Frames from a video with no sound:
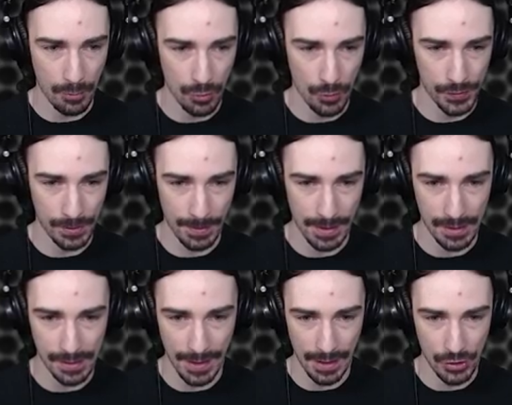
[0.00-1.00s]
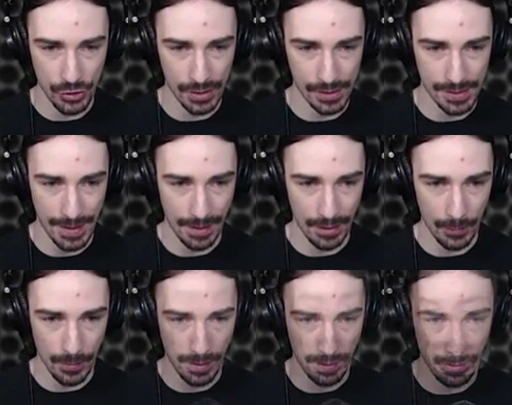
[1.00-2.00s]
move some of these engines out of the
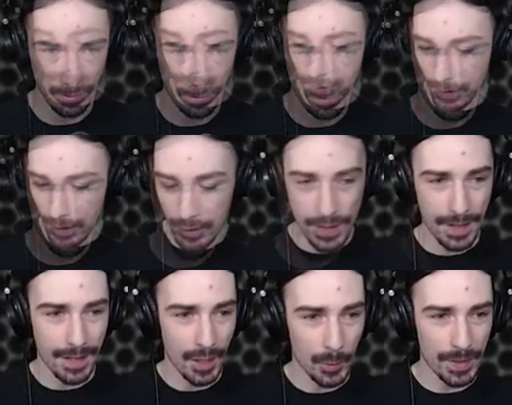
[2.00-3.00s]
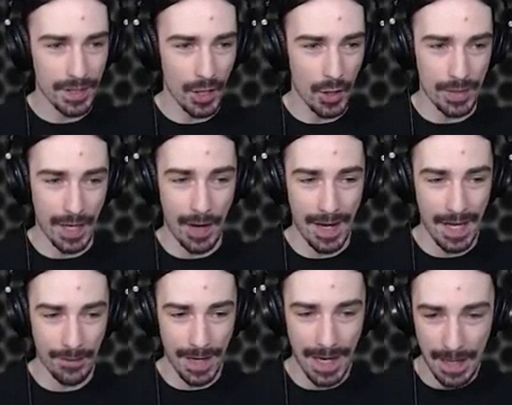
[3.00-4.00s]
way. Okay, here we go. Now, I
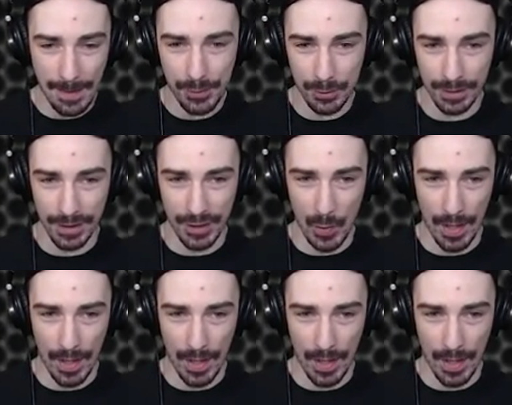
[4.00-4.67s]
have absolutely no